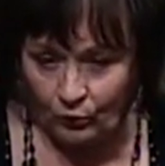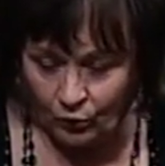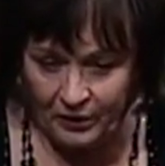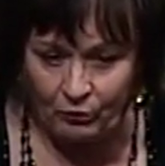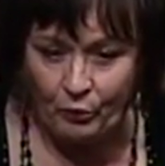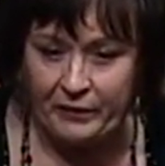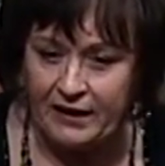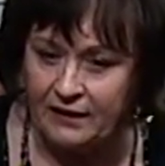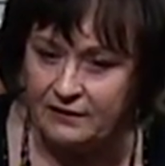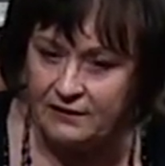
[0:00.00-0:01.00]
we will
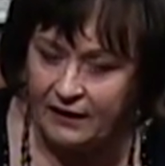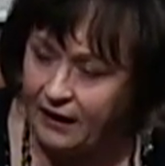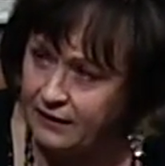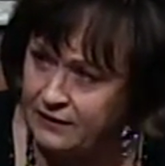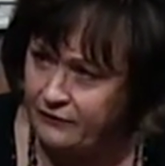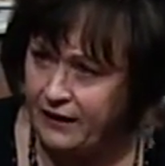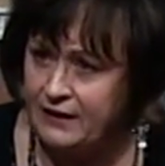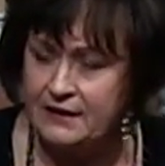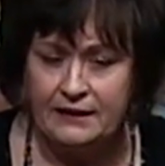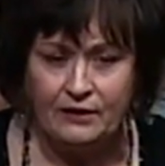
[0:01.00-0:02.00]
begin to activate
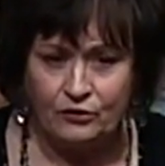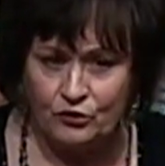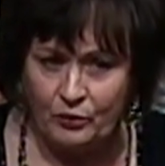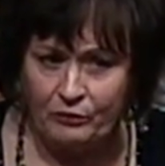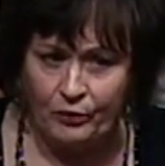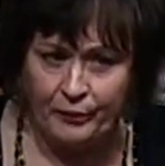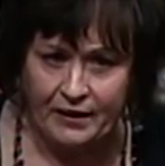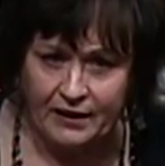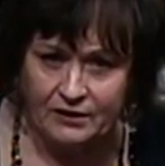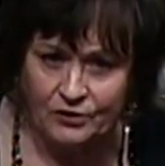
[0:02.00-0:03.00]
as leaders. We will
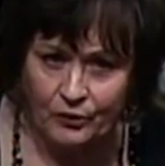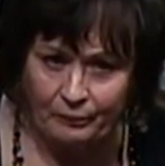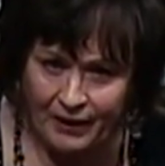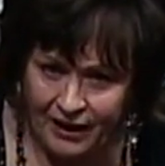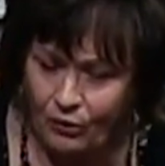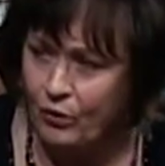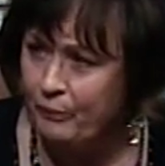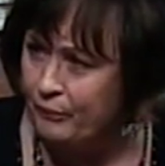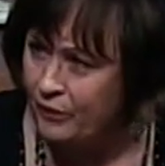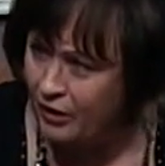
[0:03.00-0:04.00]
begin to empower
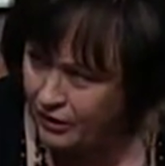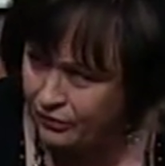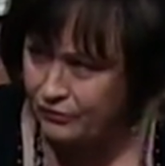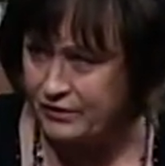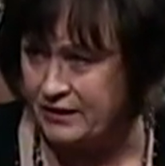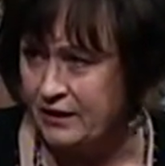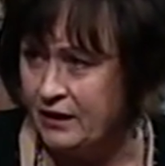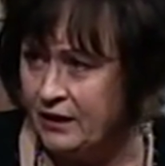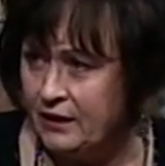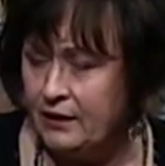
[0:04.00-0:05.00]
others,
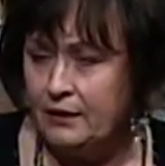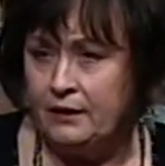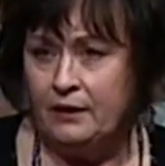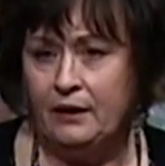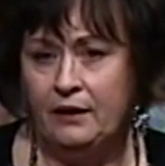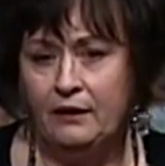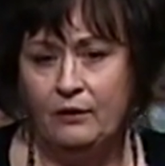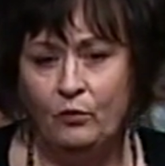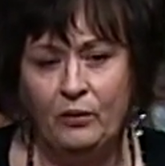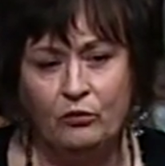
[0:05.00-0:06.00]
and uh,
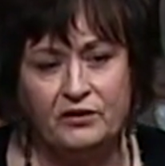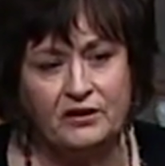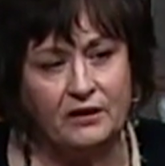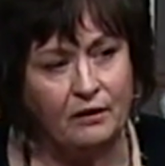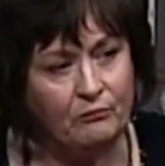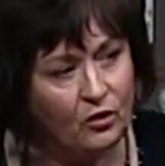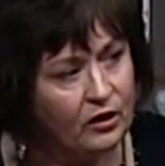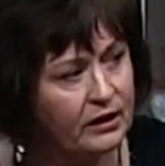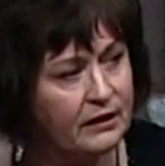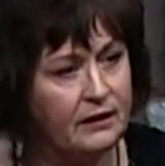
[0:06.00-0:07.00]
we will stop
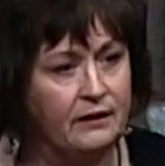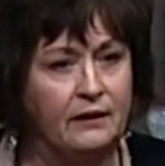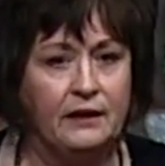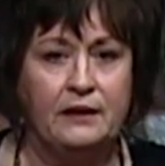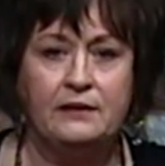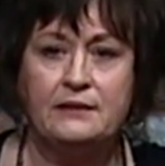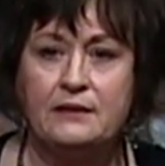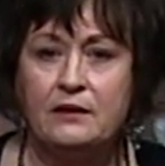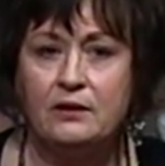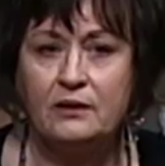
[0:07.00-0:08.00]
marketing things
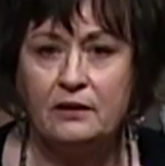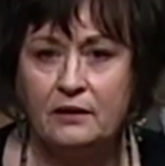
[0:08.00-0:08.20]
mm.